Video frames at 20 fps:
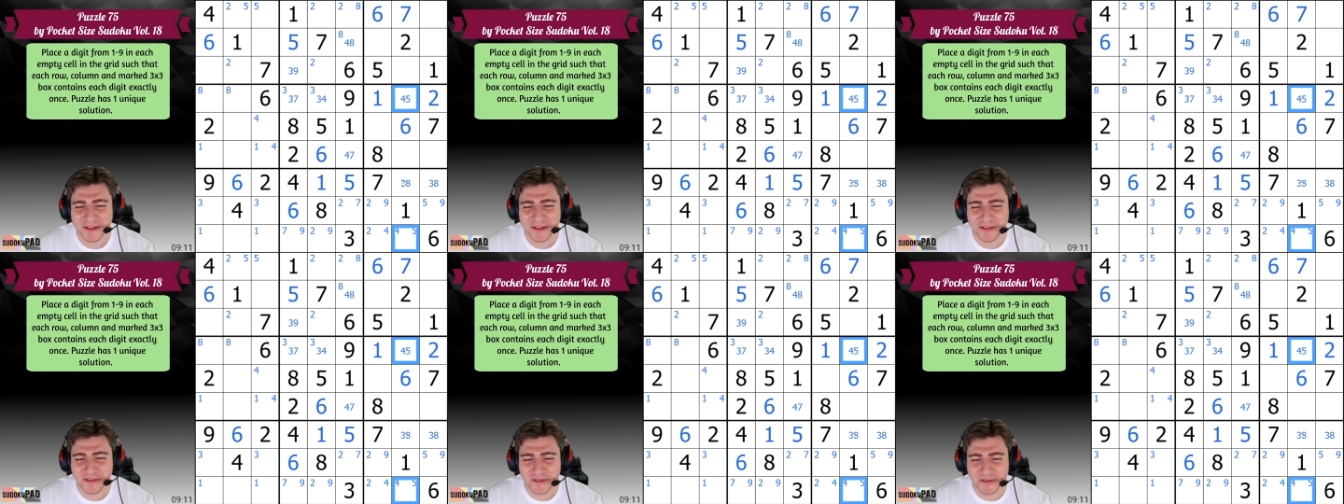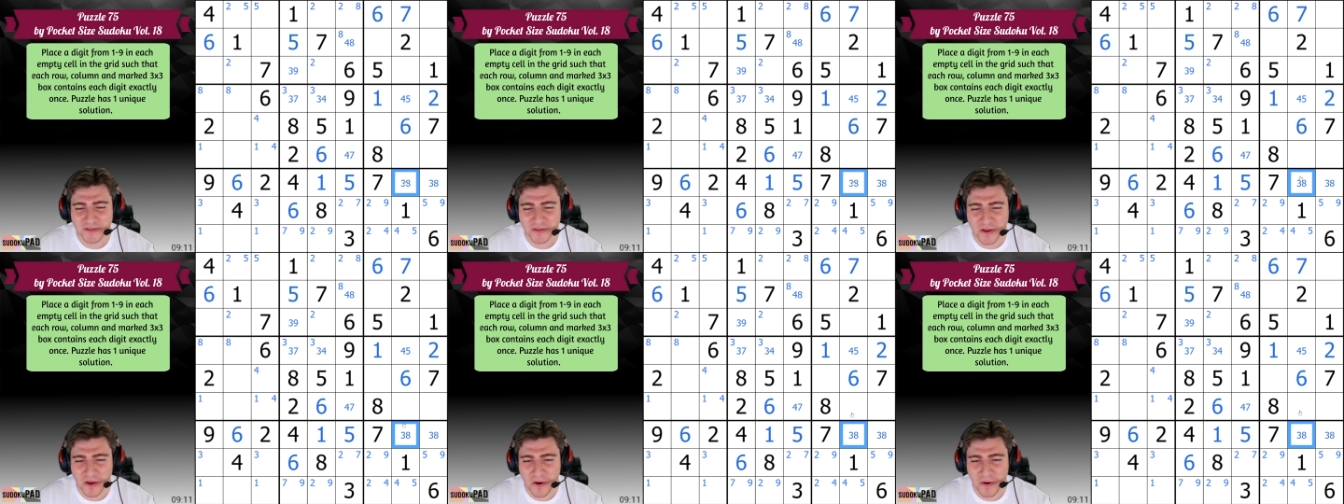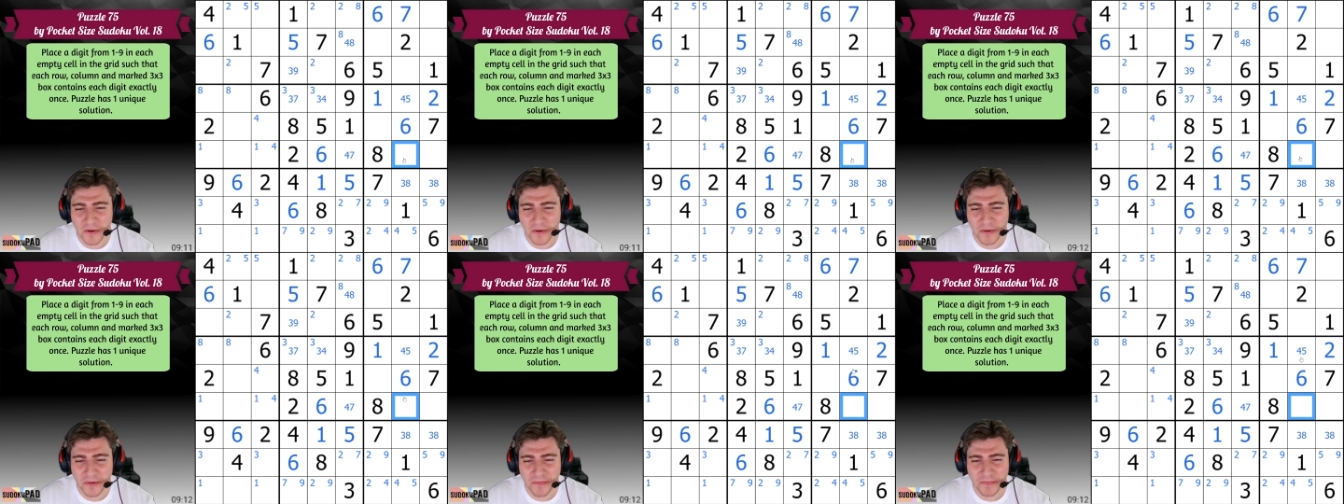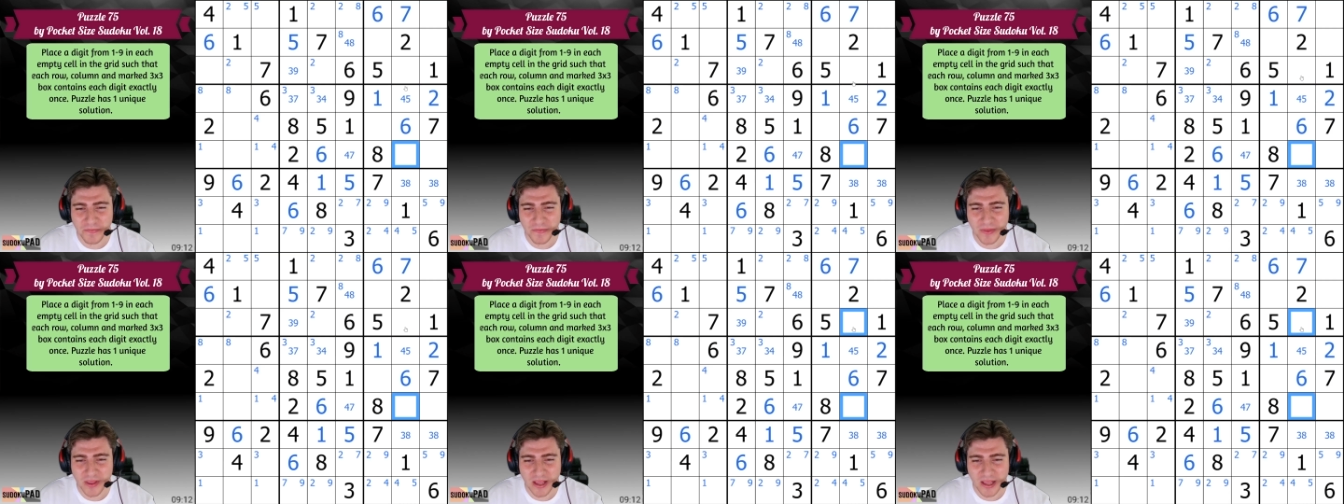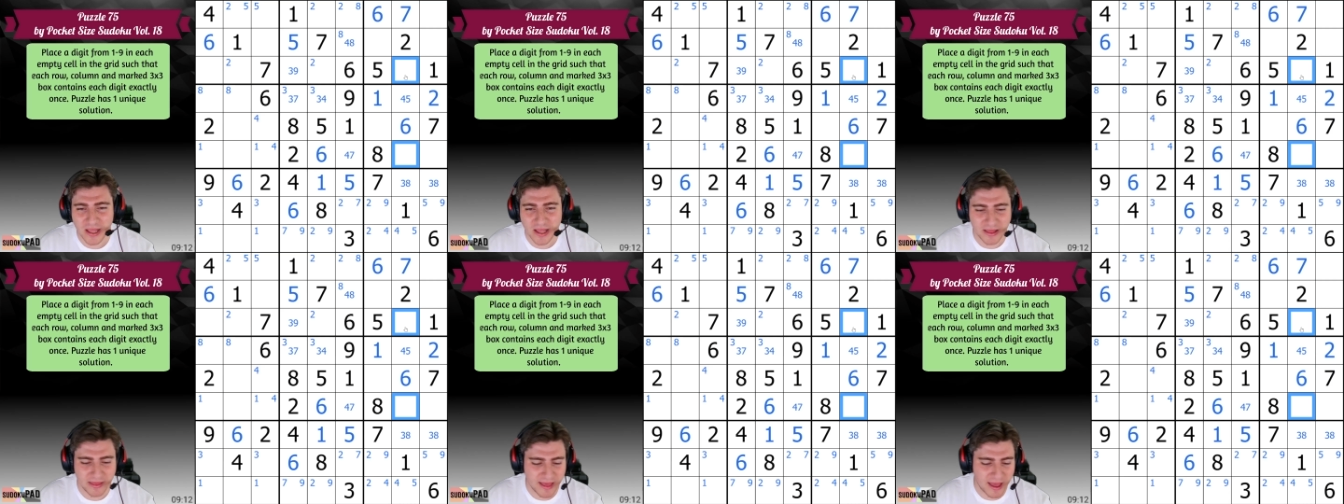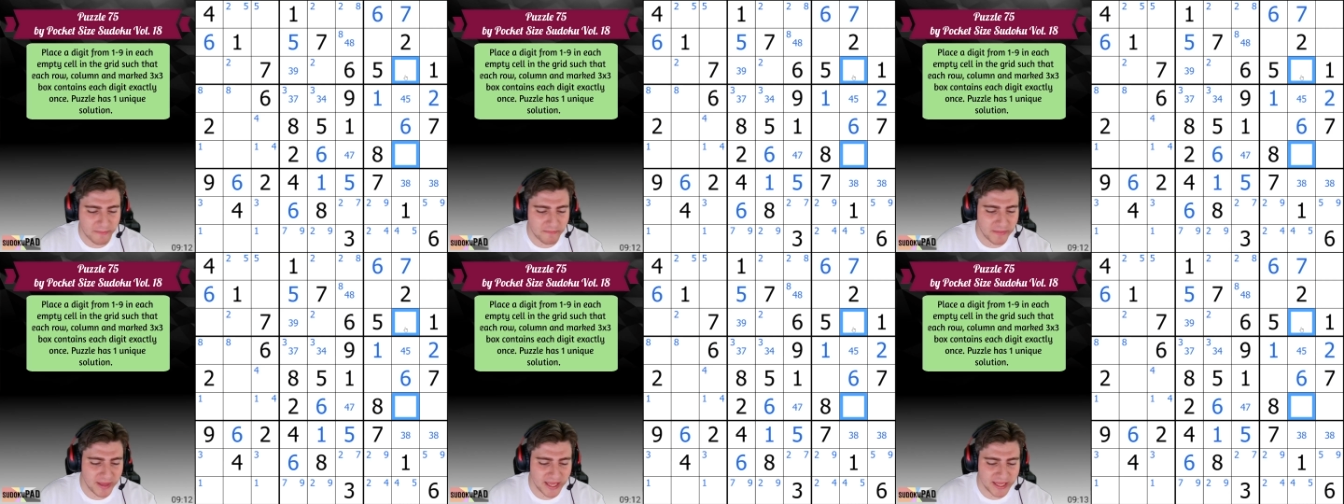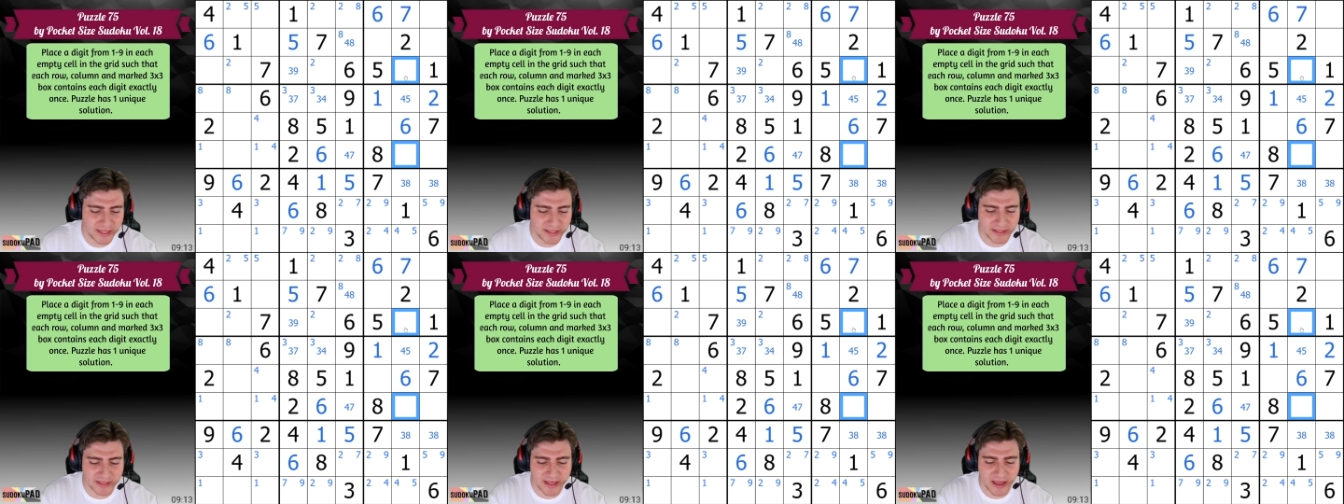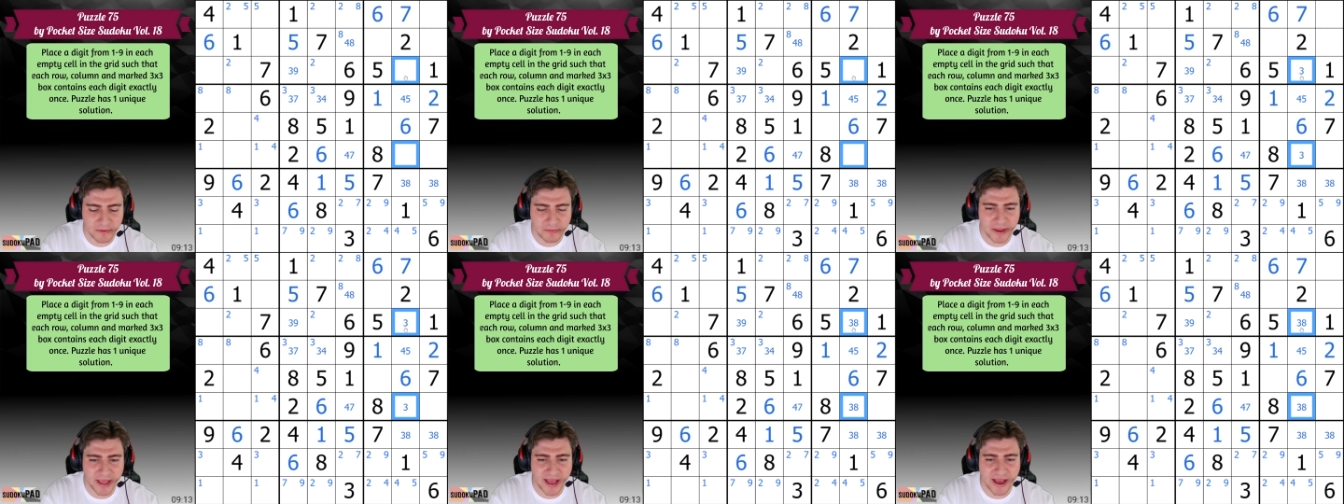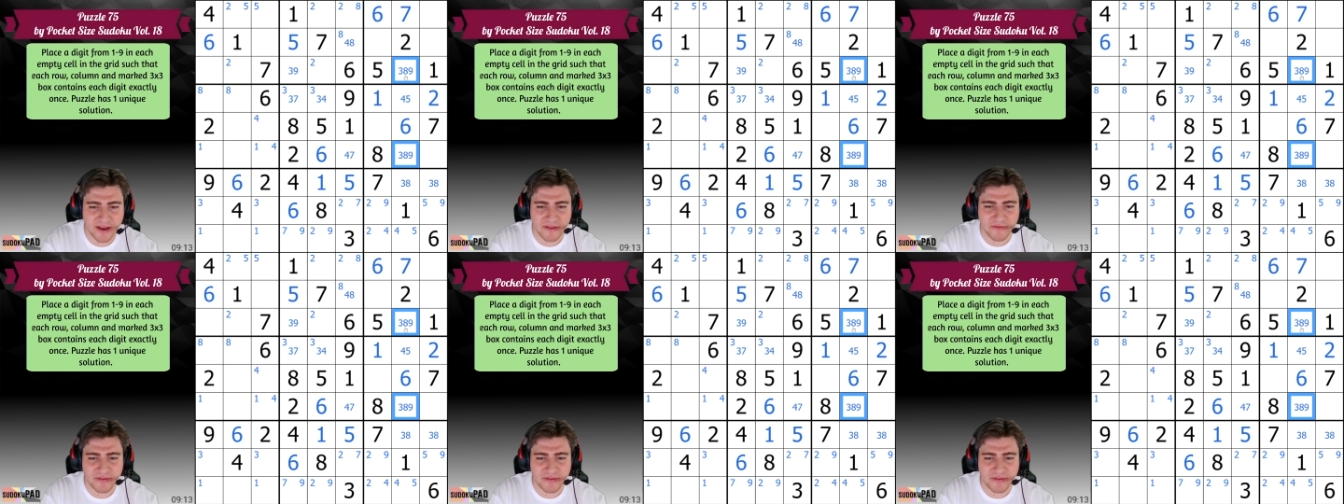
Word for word: So that means that we have